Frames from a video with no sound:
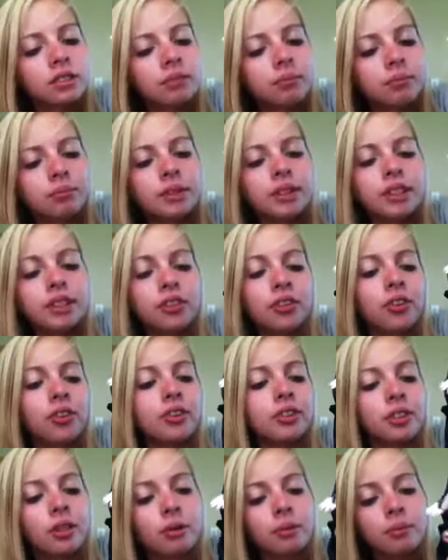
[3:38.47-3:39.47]

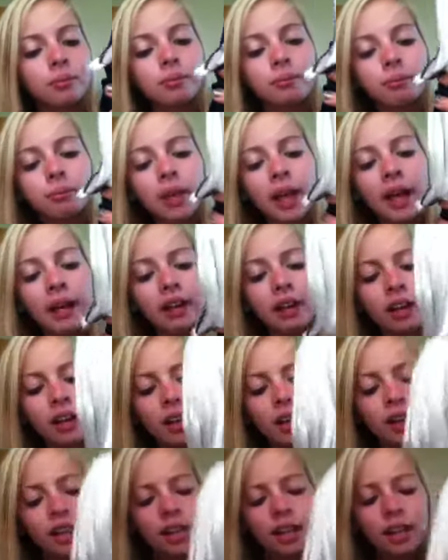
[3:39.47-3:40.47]
Ms.Eerie's are black.
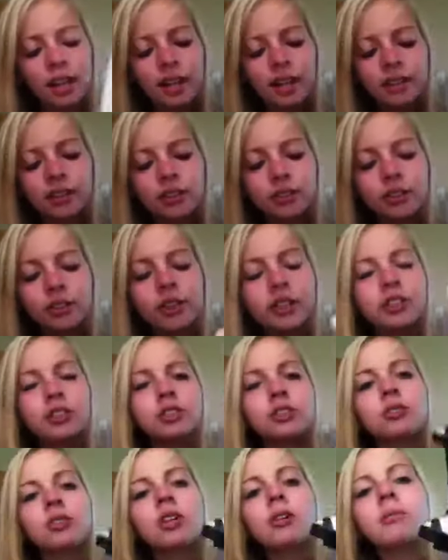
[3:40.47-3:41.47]
And so these
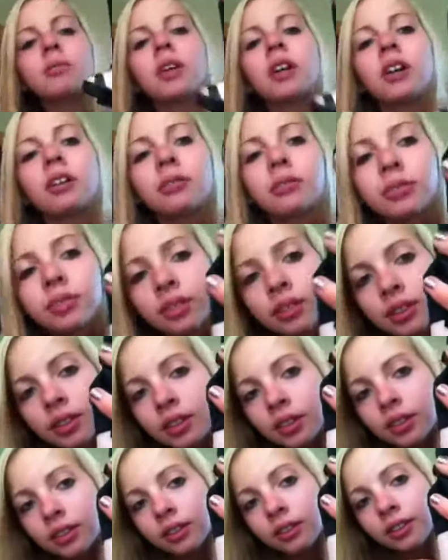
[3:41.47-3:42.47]
do come off.
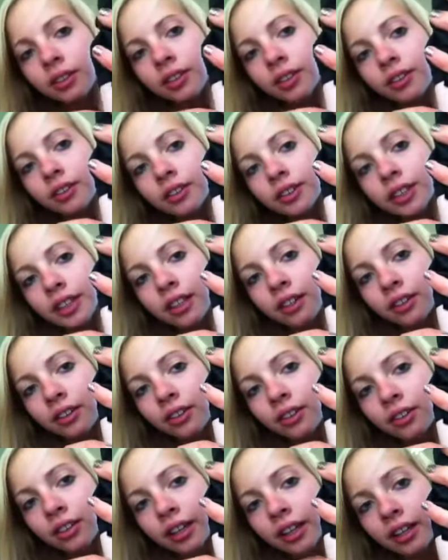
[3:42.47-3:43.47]
There's like a
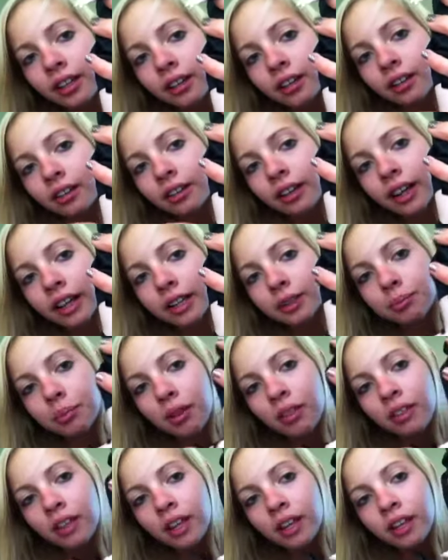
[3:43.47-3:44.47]
little like
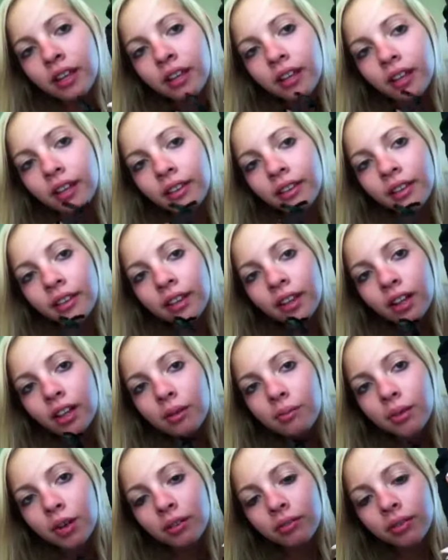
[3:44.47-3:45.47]
claspy thing, and then they
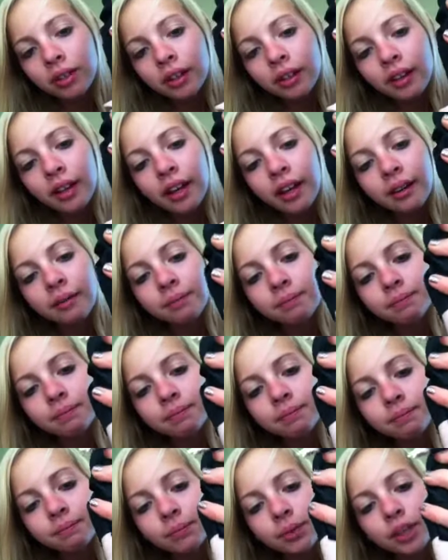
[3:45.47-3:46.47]
come off like that.
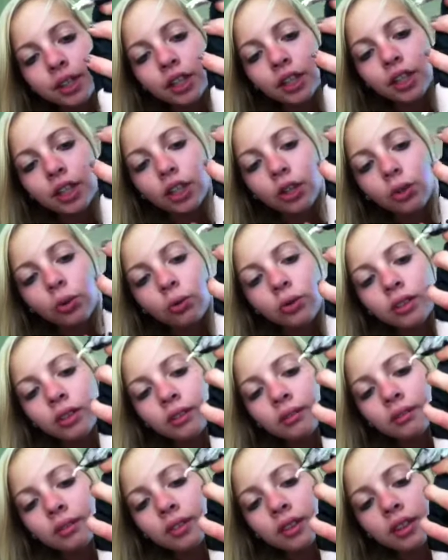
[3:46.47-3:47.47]
Pretty cute.
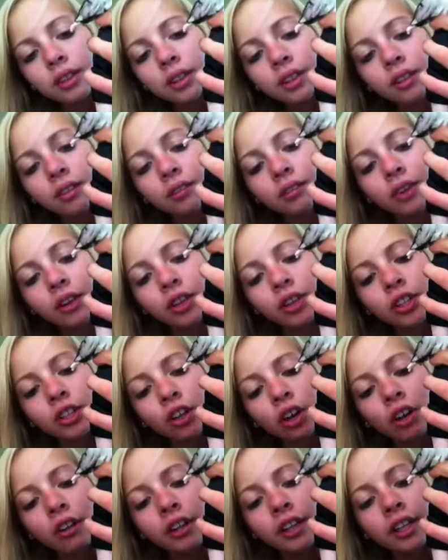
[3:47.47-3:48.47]
Very
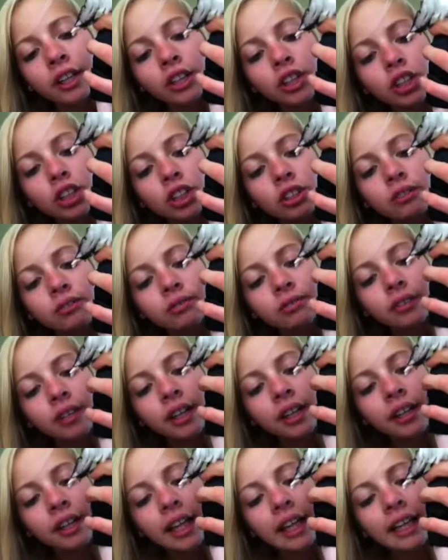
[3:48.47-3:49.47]
dolly-ish.
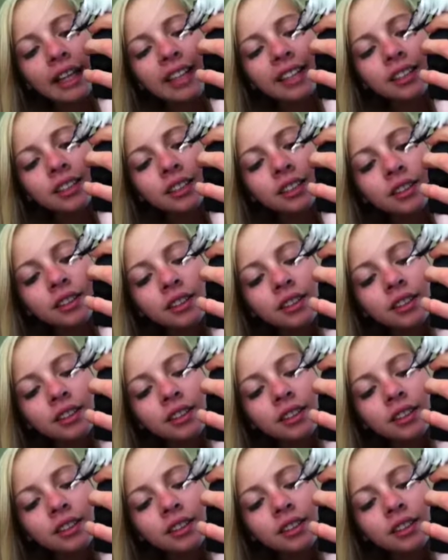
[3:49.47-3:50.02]
I like it.